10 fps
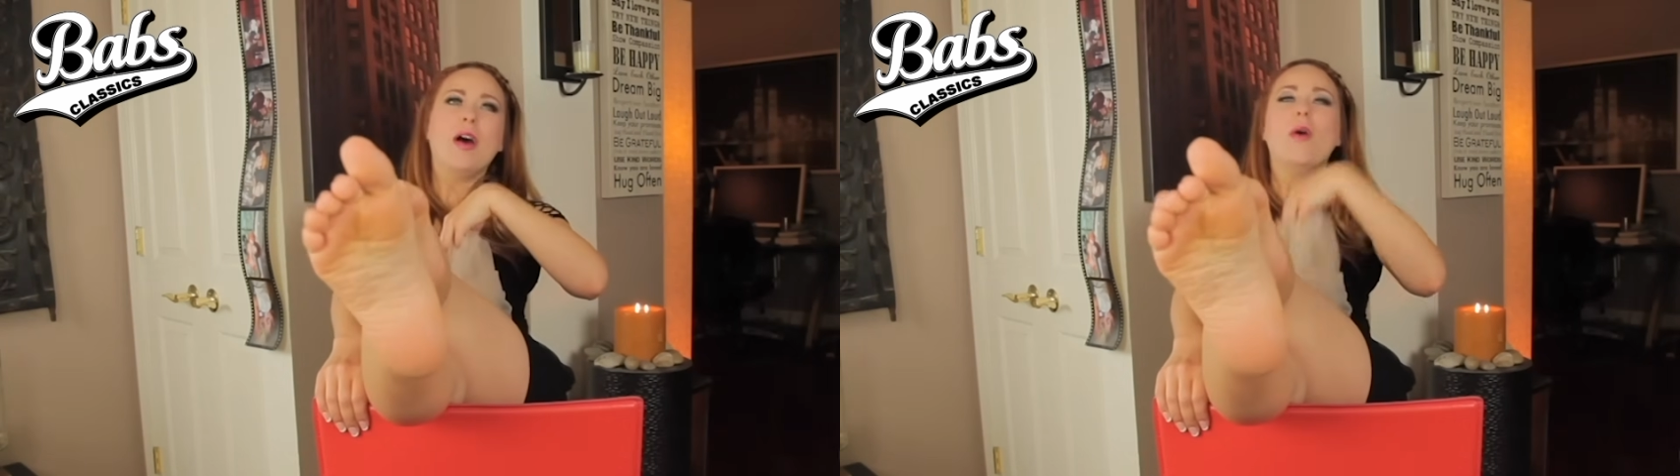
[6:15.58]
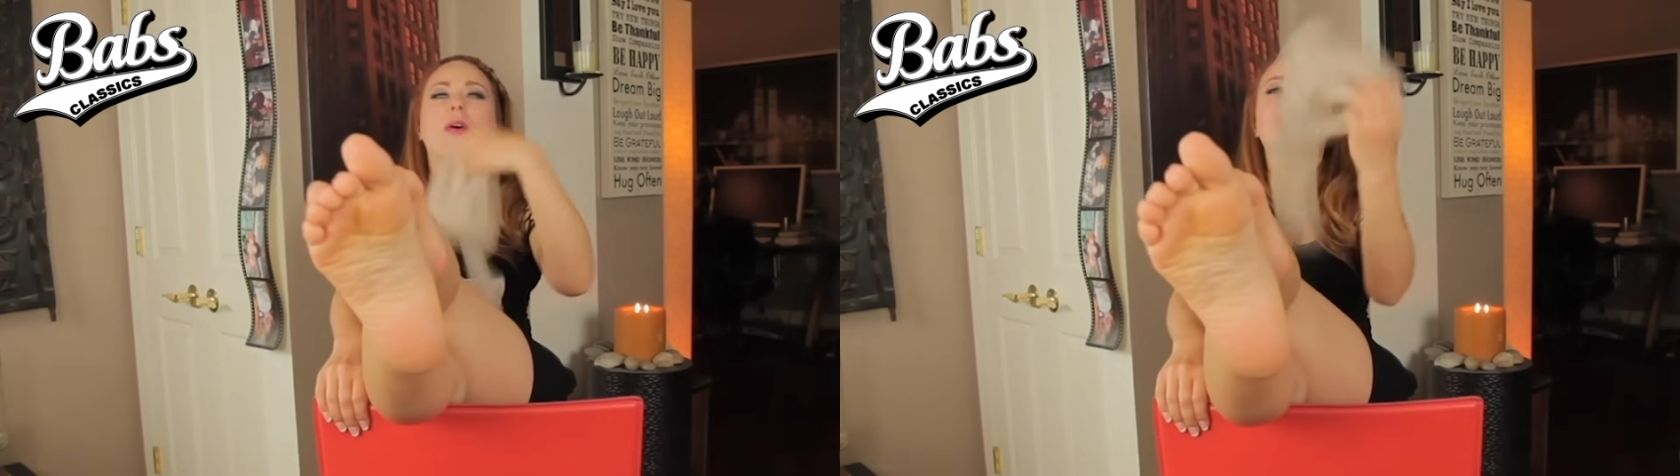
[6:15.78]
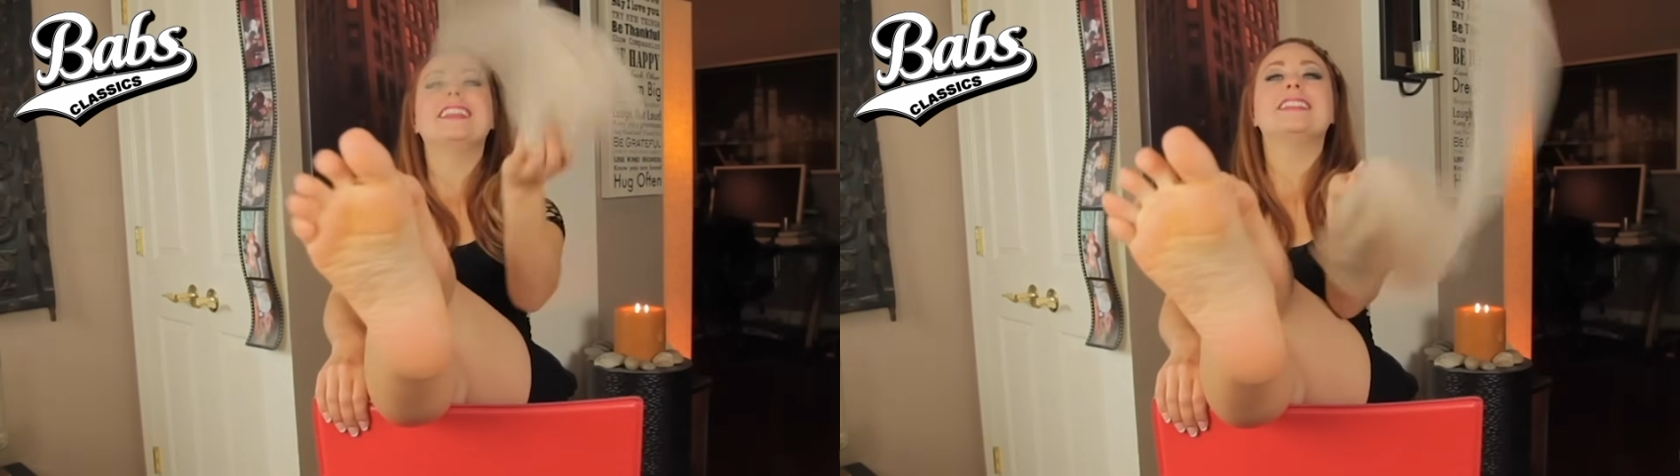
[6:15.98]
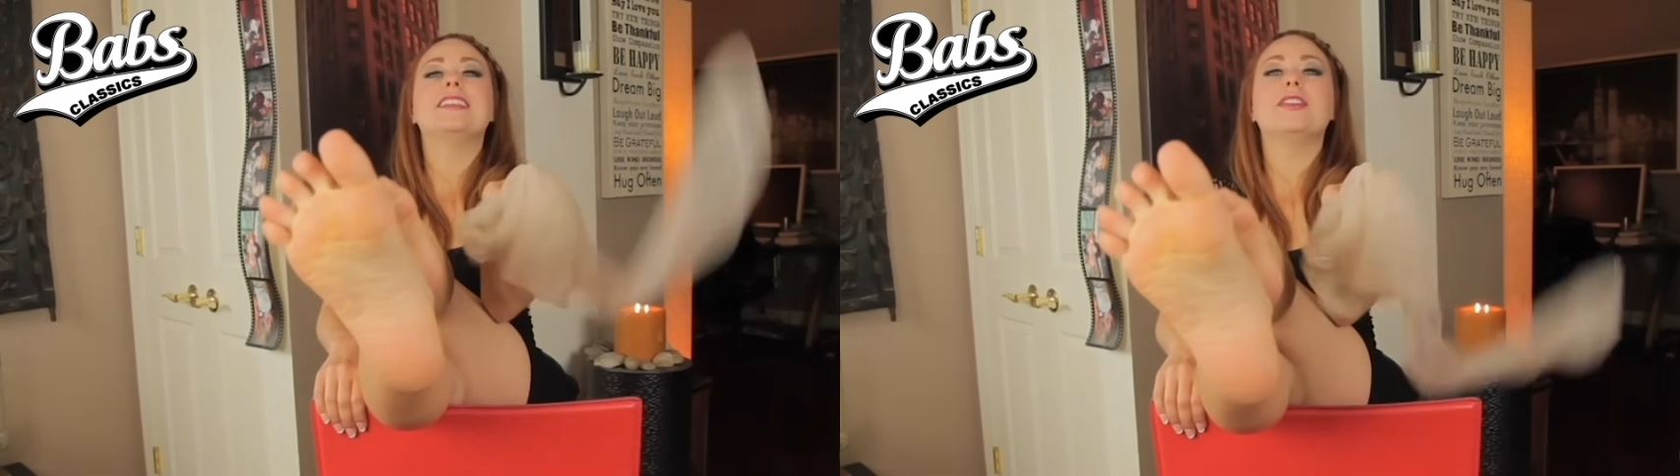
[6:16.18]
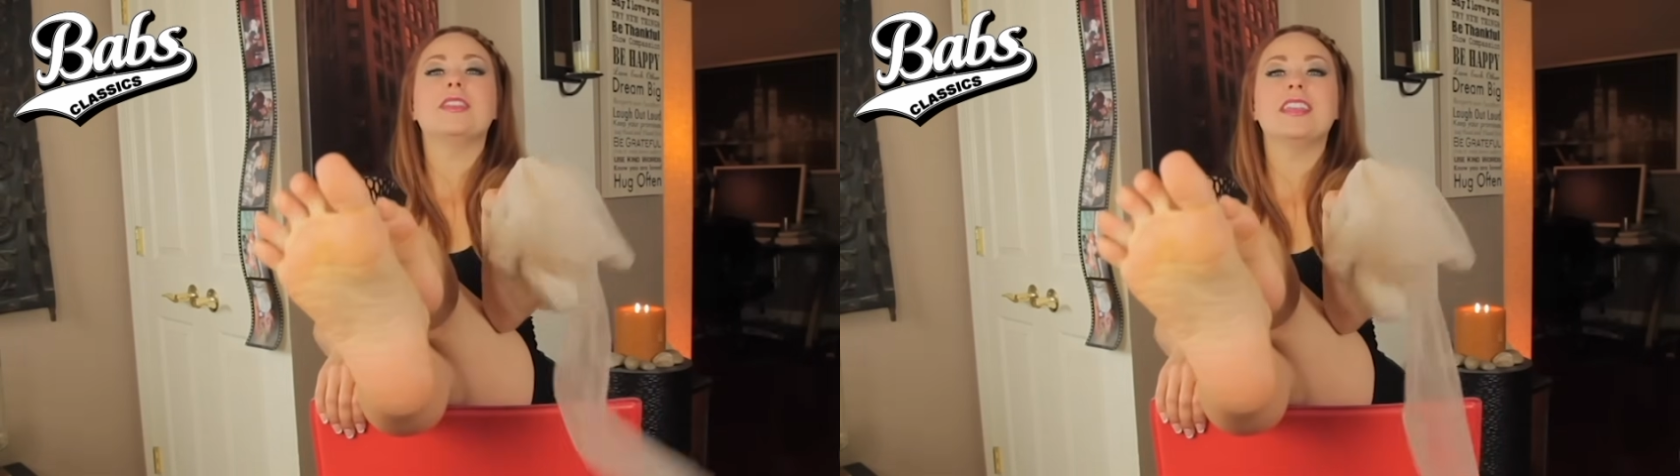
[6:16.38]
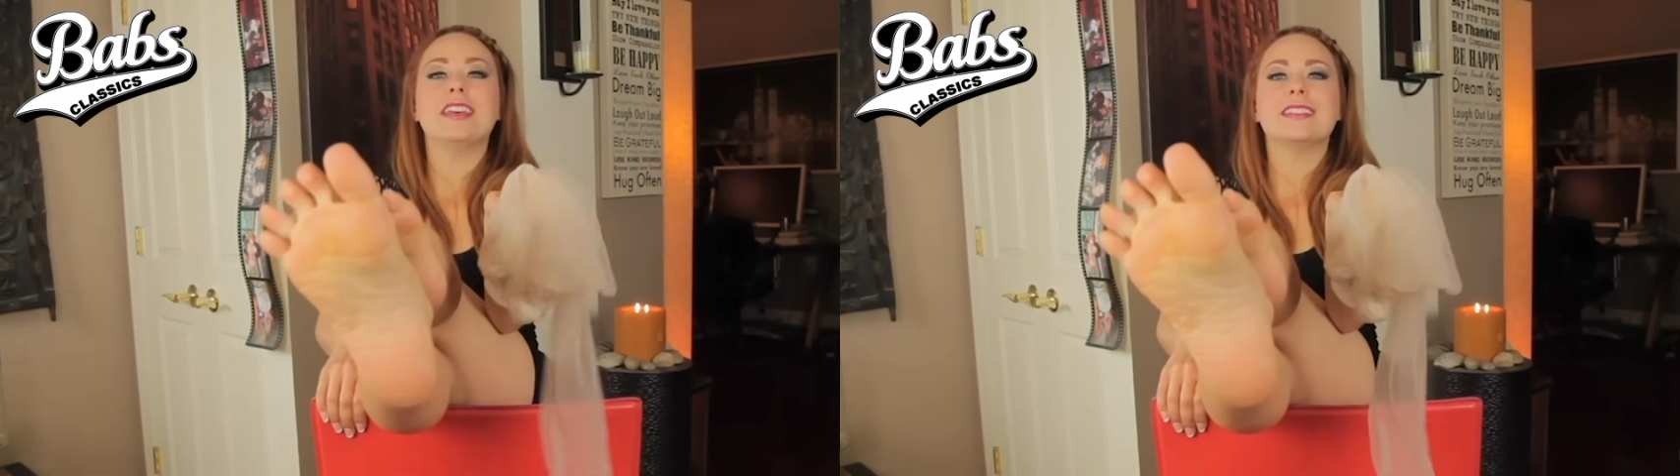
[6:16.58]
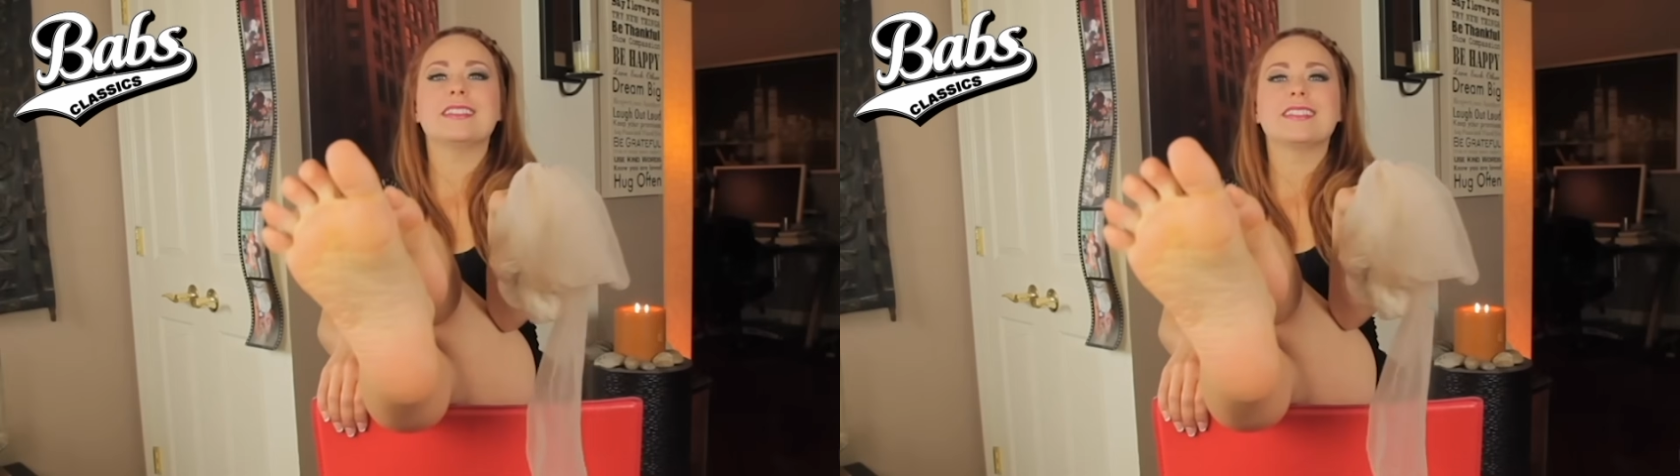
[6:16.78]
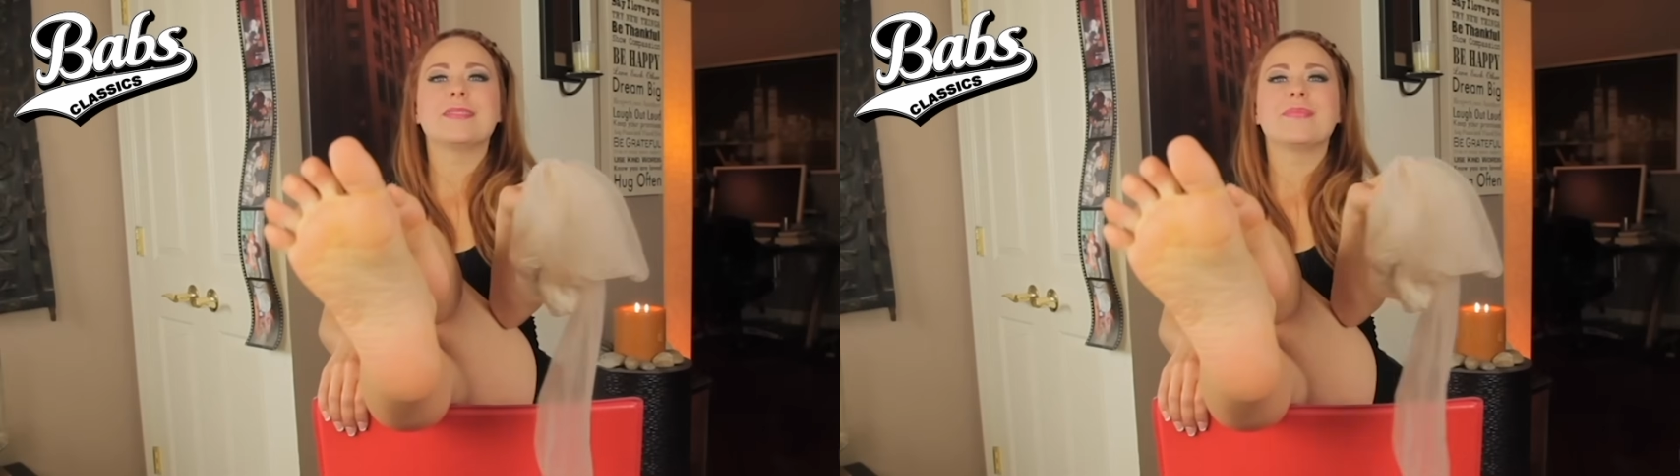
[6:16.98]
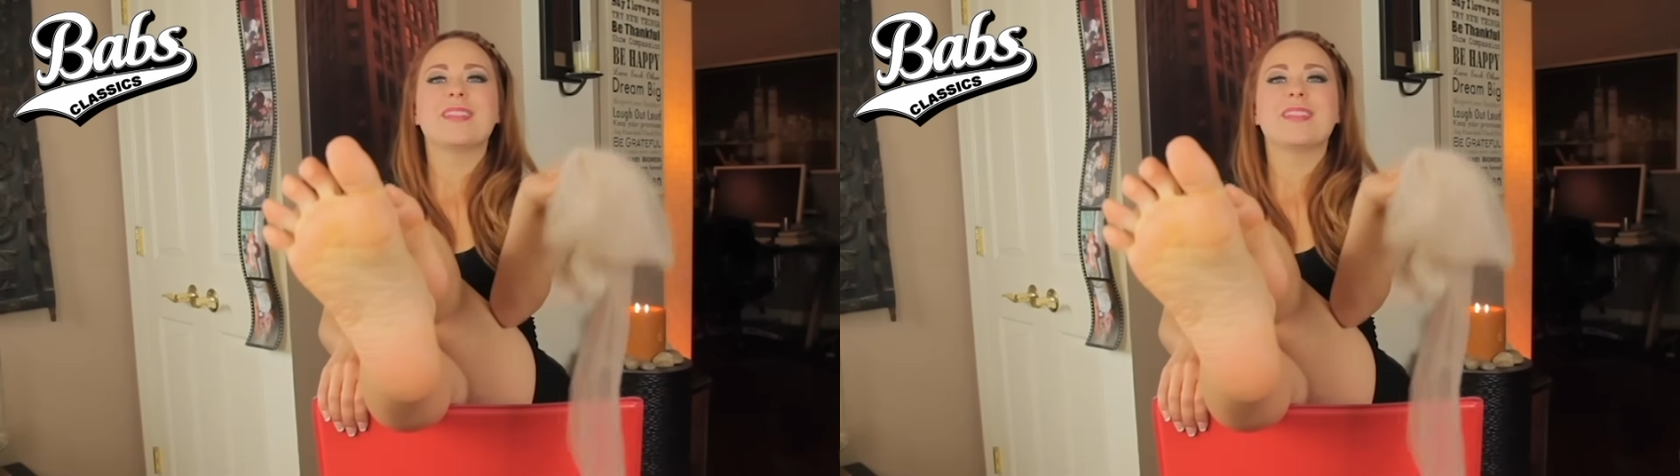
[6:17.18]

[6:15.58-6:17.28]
Or consider this.